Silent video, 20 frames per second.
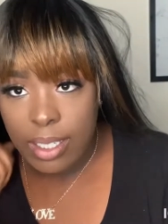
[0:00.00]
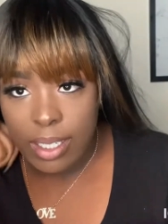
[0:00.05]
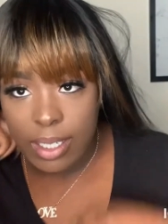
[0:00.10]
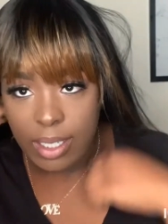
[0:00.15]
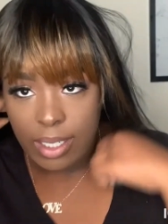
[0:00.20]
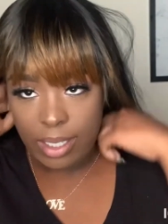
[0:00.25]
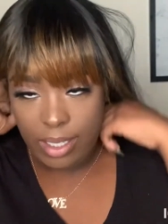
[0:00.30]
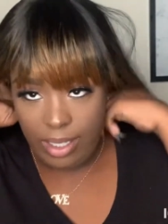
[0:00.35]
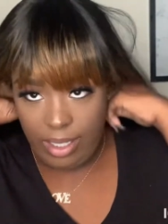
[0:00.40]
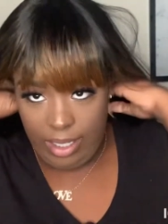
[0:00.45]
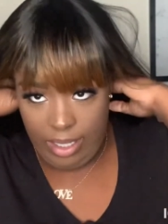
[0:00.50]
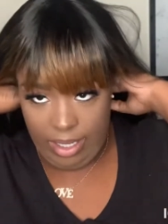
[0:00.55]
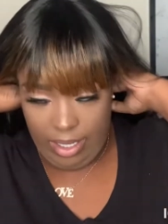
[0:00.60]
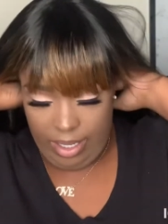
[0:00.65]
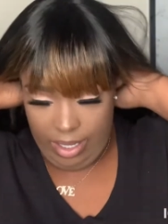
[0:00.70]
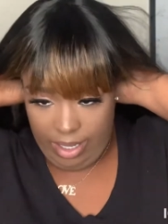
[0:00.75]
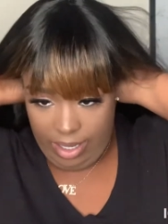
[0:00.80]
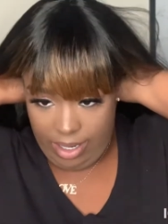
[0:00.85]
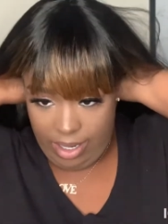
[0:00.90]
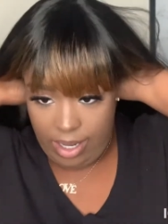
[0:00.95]
And
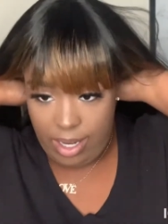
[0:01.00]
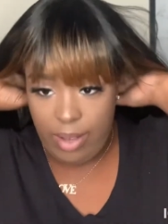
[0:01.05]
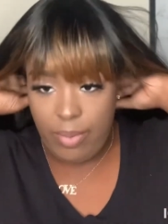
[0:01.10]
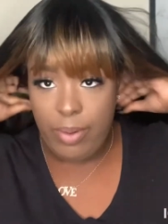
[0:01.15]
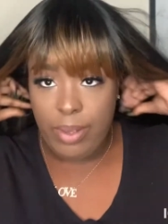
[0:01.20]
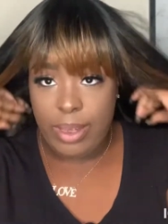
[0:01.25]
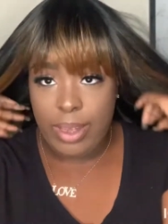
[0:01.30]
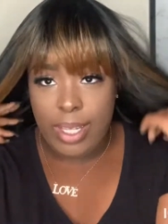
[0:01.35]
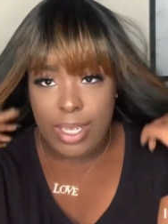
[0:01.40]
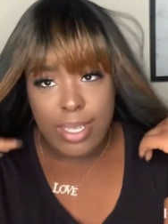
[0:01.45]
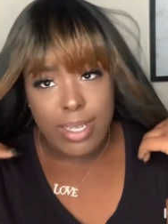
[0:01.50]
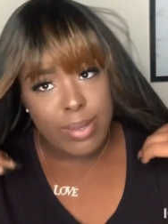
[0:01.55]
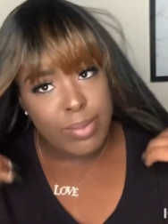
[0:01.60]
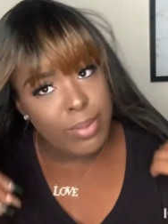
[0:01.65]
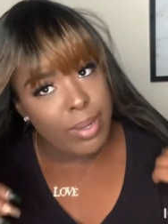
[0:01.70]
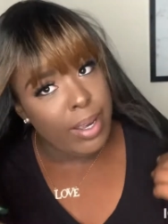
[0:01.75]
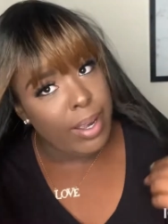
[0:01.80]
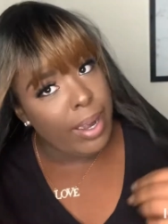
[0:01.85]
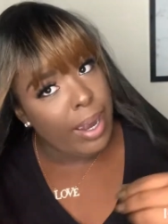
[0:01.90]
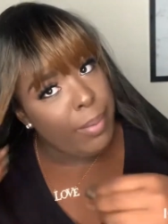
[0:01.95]
then, with this
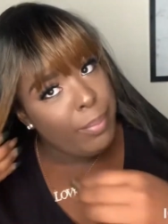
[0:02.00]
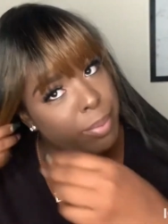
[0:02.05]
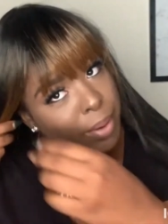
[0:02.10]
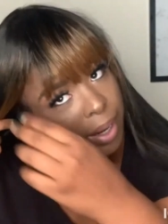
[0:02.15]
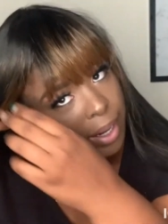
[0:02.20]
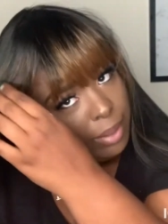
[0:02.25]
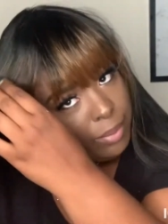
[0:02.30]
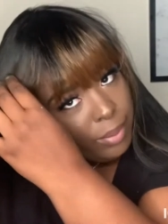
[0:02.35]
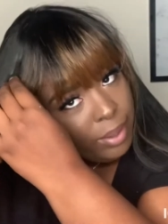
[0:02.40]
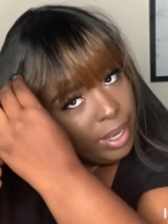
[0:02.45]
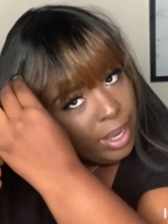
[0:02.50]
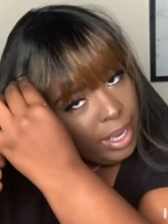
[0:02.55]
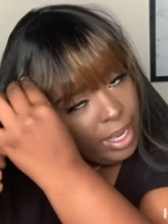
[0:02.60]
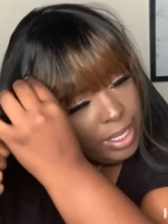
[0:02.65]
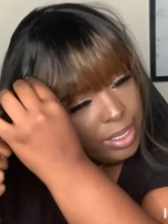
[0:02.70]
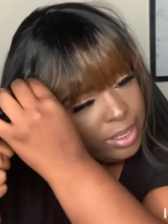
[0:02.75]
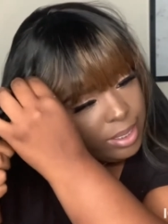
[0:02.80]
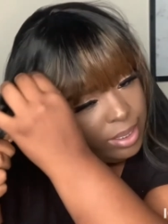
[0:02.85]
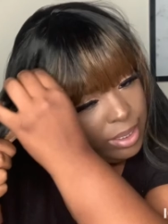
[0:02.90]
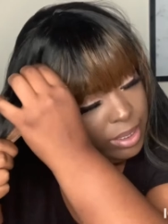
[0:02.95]
wig, I probably would
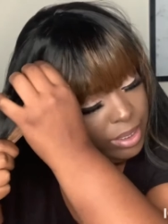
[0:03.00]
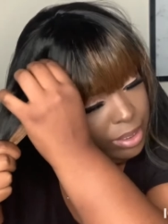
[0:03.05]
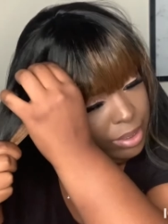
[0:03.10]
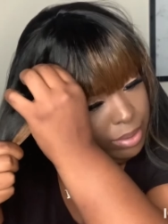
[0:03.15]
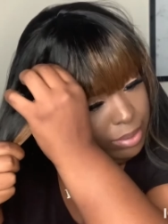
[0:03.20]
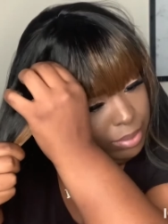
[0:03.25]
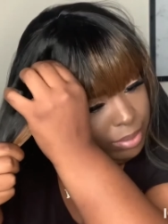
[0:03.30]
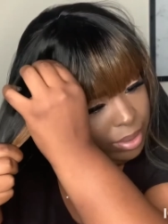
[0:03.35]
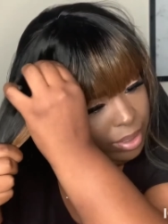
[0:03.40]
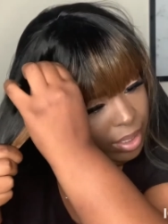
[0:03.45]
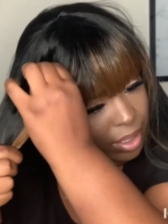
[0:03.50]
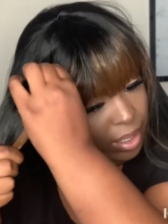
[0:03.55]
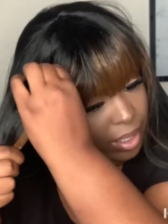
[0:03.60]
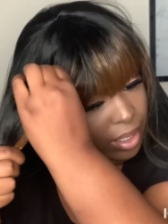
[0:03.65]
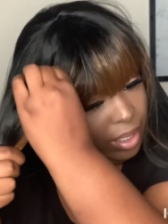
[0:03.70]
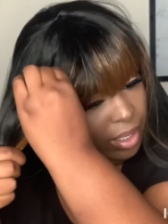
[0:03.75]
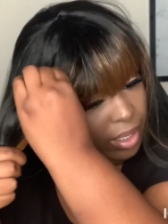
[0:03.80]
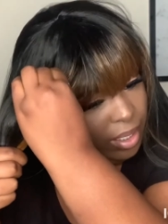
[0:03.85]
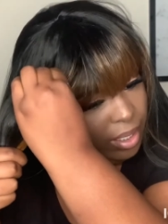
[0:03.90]
actually use the